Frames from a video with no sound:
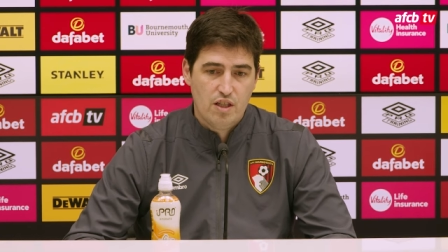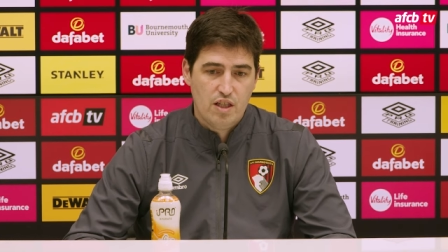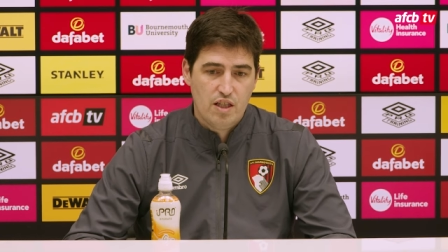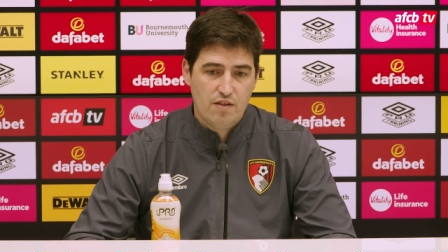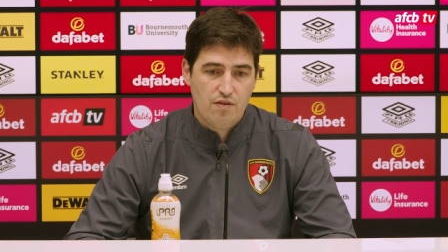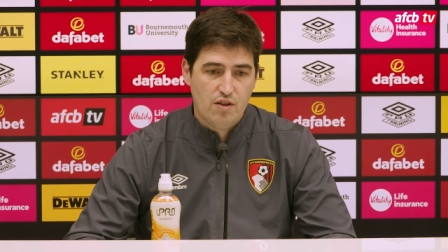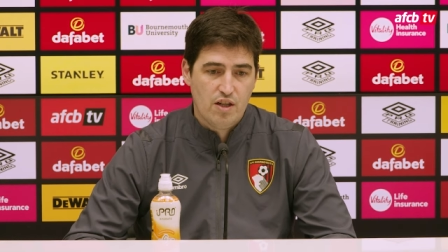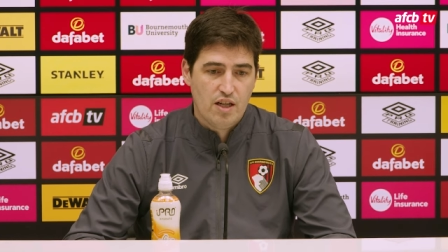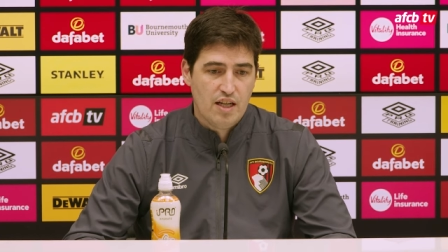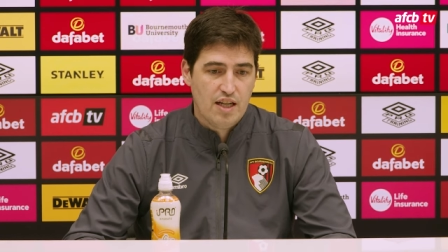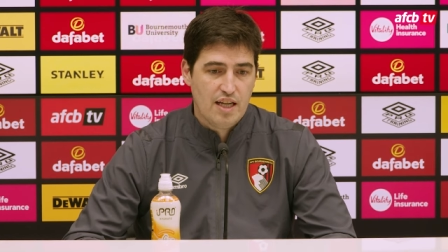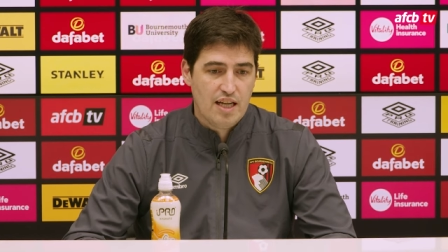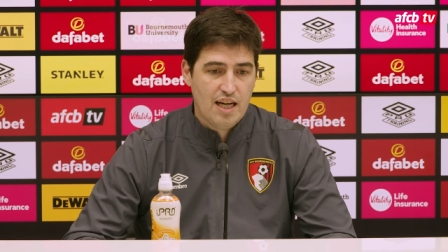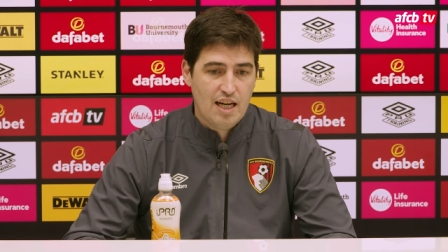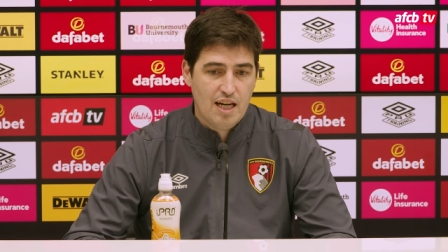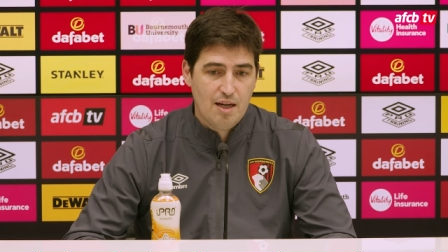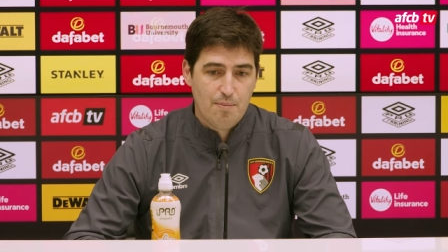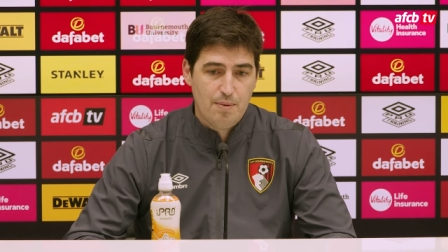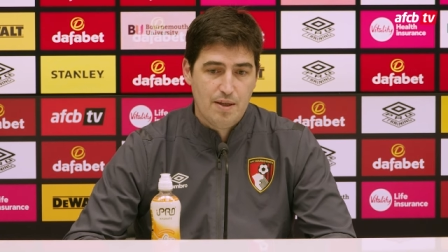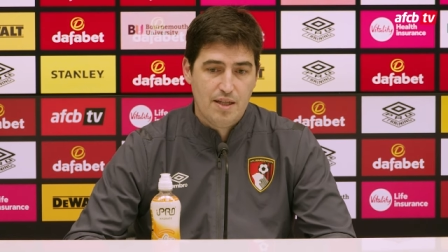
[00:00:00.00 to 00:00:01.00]
African
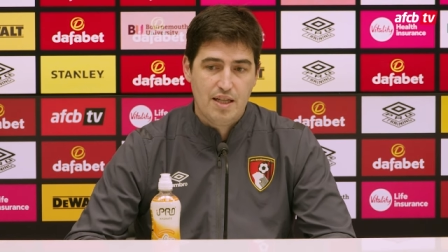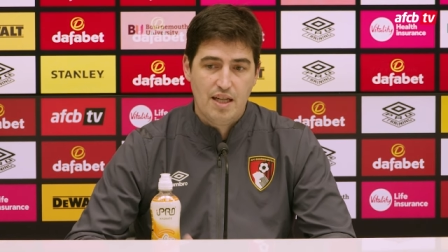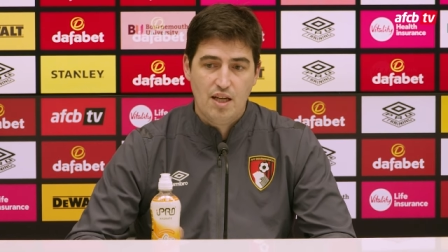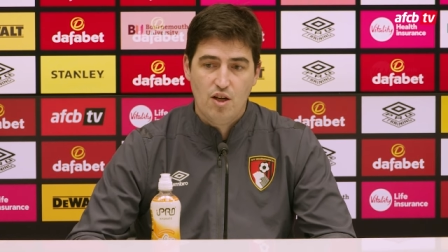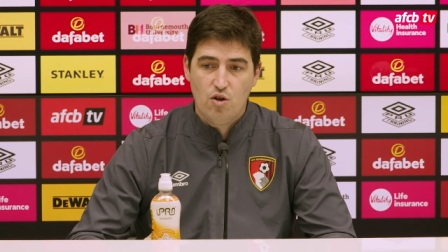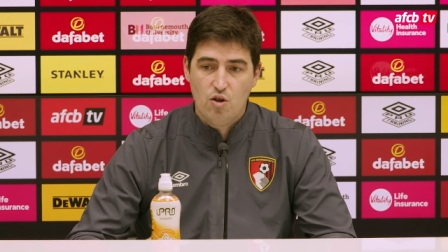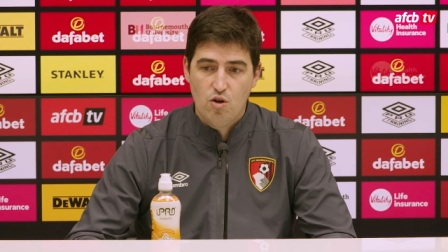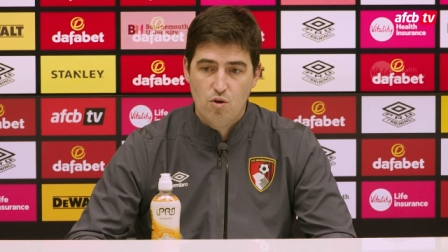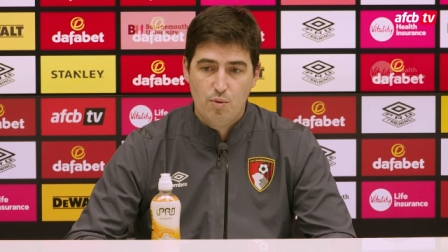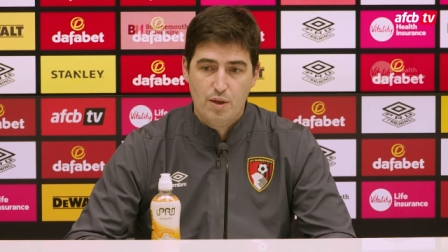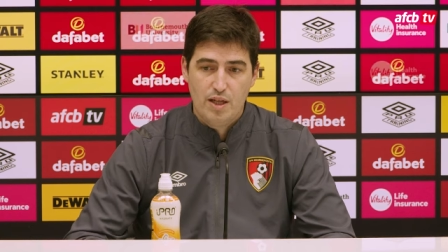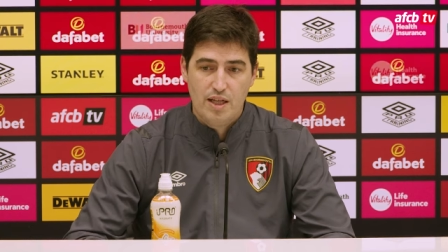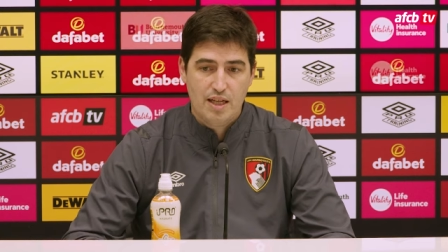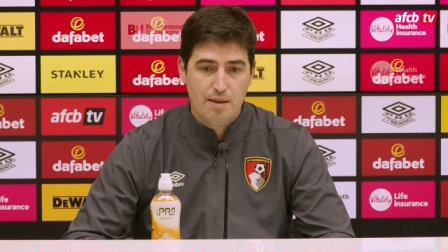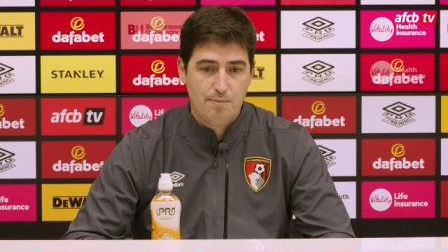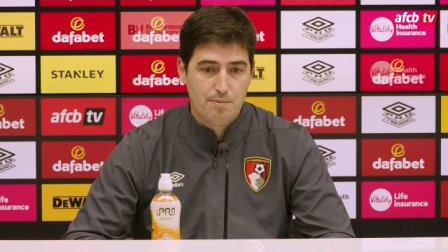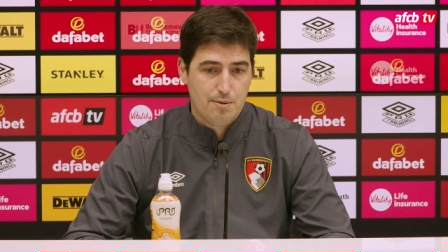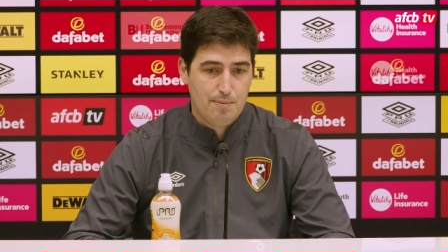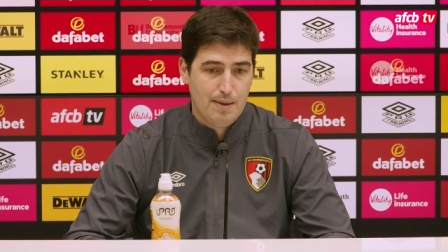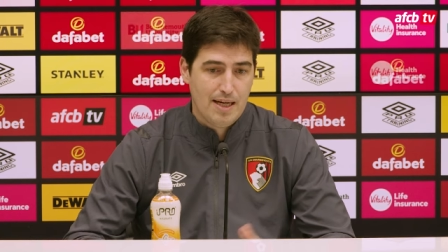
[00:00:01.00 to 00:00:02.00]
Cup, and I hope he
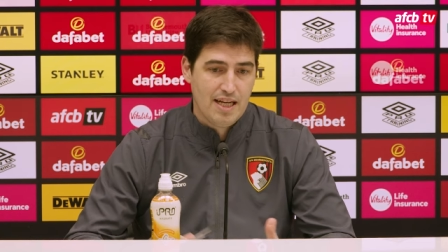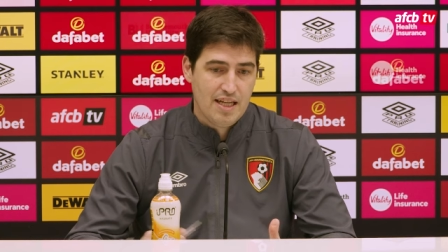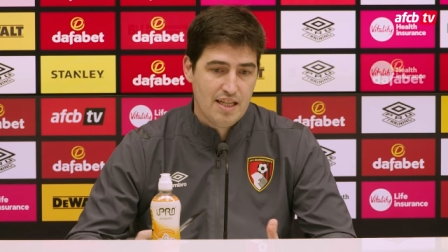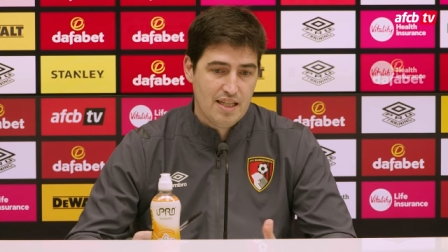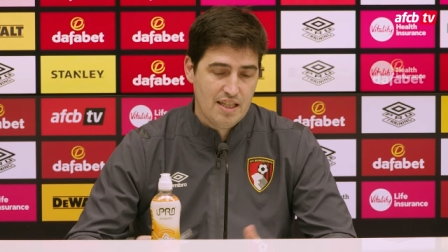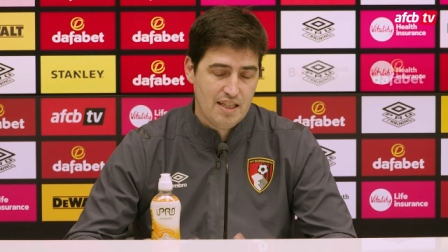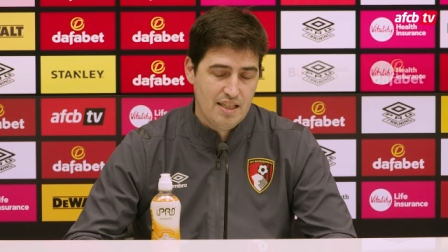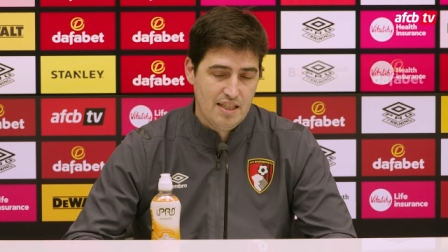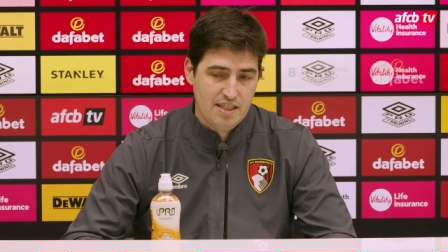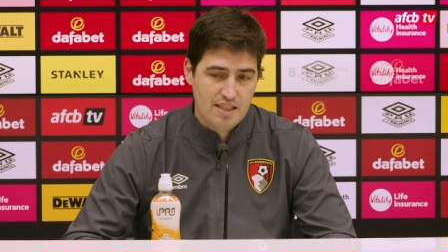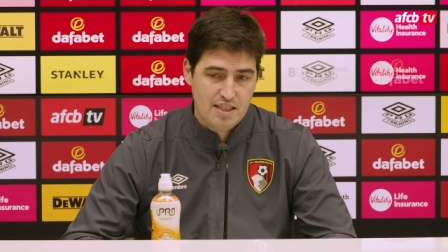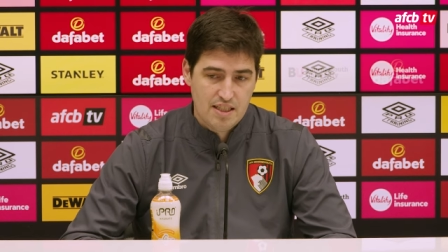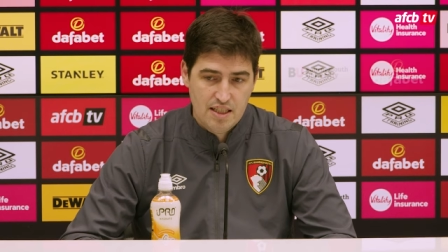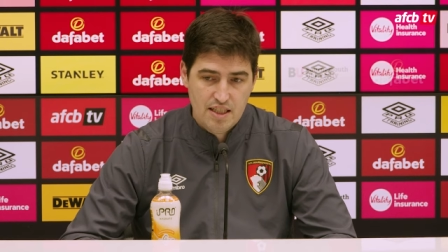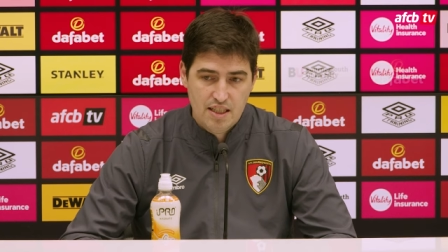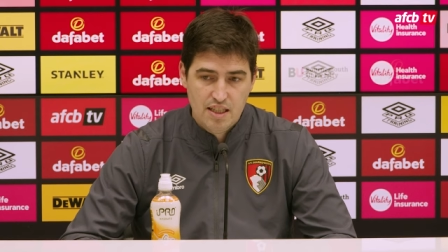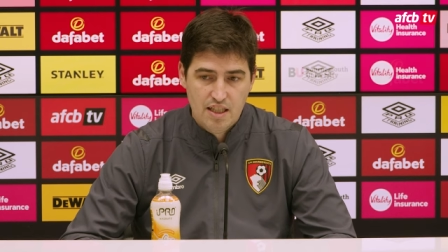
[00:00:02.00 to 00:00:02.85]
comes back and he's